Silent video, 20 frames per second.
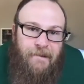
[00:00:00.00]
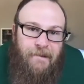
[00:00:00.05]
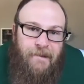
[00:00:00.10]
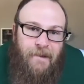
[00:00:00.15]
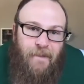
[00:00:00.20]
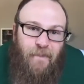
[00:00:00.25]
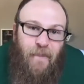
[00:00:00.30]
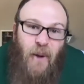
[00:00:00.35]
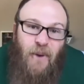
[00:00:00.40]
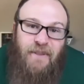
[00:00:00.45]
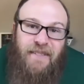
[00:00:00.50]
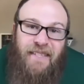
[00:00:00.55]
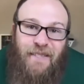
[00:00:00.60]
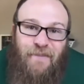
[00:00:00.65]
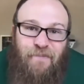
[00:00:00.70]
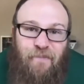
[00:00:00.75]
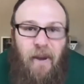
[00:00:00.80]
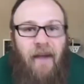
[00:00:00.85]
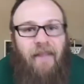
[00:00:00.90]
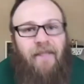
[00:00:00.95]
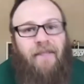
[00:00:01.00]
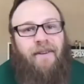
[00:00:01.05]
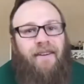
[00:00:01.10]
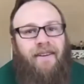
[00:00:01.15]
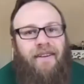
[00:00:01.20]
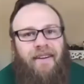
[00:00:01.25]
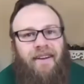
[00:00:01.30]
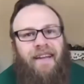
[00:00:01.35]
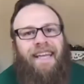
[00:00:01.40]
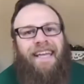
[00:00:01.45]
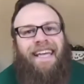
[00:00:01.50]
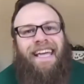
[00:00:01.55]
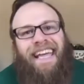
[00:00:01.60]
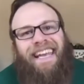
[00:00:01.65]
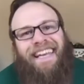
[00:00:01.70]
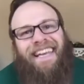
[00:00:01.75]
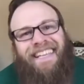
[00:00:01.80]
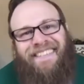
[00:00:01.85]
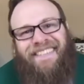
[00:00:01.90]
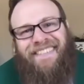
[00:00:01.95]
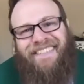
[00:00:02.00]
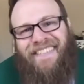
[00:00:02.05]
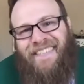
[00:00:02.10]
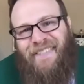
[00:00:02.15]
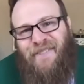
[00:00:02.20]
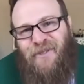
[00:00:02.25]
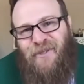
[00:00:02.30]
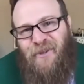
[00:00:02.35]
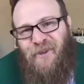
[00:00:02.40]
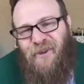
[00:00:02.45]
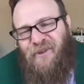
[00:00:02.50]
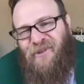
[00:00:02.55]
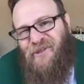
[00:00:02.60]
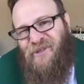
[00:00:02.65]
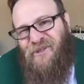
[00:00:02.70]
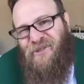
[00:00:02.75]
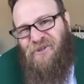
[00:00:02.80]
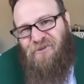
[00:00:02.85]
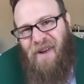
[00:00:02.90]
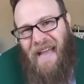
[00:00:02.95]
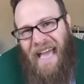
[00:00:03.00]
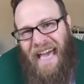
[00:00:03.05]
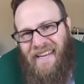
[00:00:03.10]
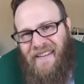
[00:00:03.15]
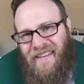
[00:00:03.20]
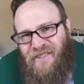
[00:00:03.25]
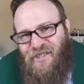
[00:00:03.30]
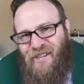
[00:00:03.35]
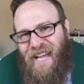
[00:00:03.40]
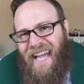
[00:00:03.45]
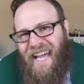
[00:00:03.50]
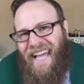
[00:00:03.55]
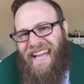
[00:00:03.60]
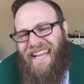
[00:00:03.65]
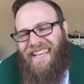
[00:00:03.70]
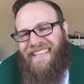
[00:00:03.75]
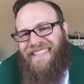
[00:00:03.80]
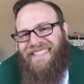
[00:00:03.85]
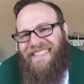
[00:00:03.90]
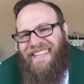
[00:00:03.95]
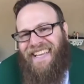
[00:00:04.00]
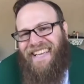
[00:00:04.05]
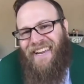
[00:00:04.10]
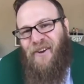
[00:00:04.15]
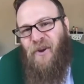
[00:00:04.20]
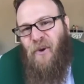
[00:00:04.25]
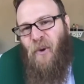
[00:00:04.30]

Moses' mother and his sister strategized and